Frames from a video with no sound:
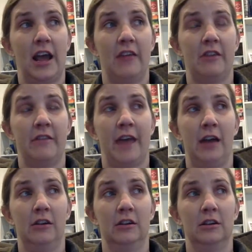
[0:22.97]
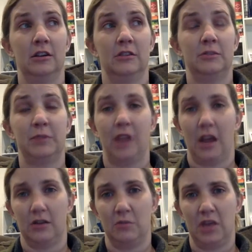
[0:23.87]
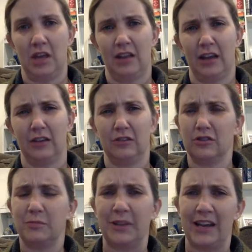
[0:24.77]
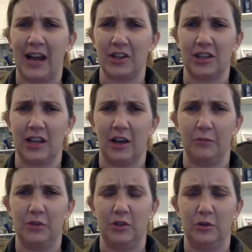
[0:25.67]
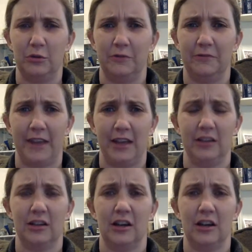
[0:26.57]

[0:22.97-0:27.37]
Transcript: and then that splenectomy, like their spleen actually helps you fight